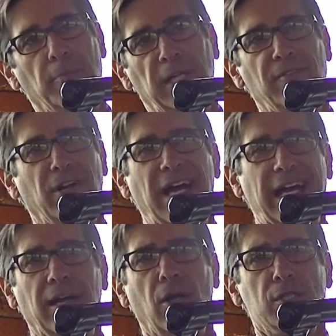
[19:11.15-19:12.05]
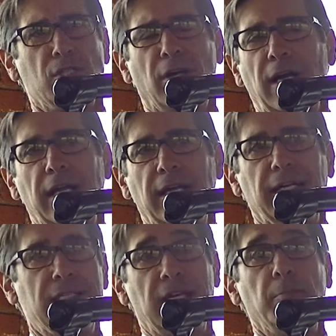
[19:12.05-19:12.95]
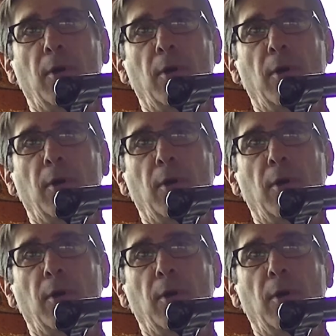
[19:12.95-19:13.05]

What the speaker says: Believe it or not, it all started, I think, in St.